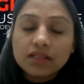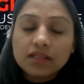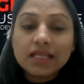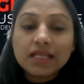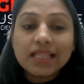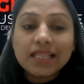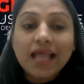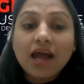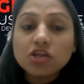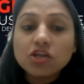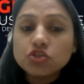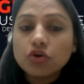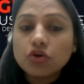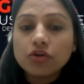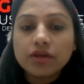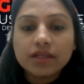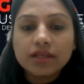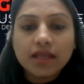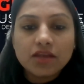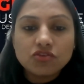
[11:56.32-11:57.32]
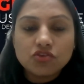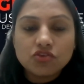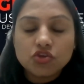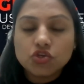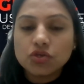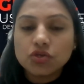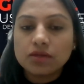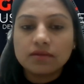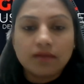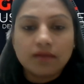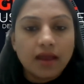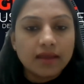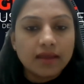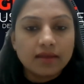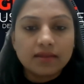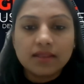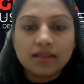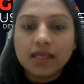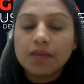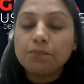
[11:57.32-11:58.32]
The large organization, I
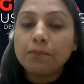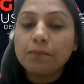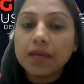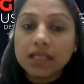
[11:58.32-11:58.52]
can name